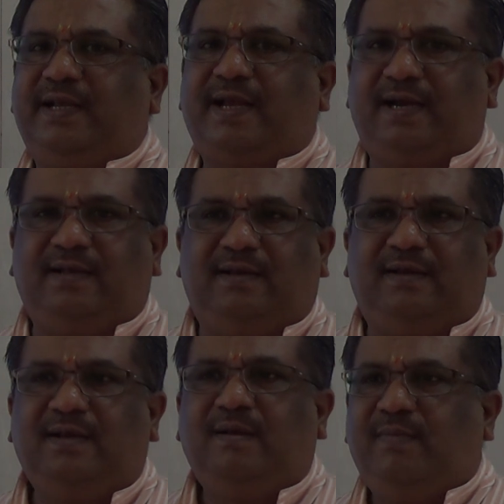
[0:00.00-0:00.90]
candle
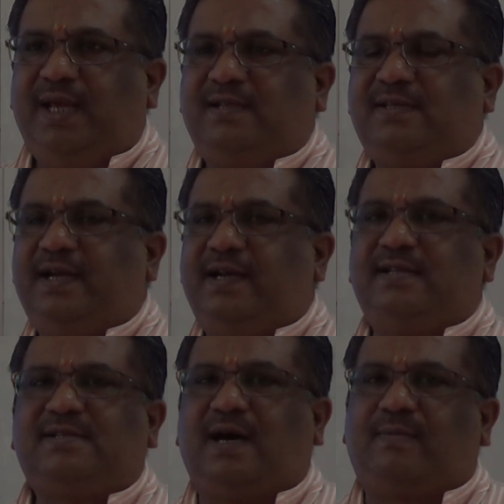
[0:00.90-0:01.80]
means it
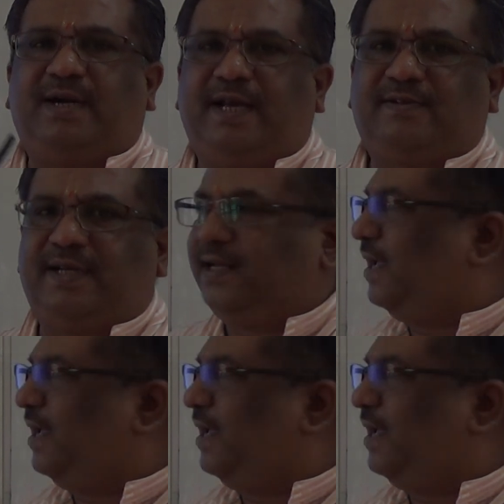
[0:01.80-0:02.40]
is carbon dioxide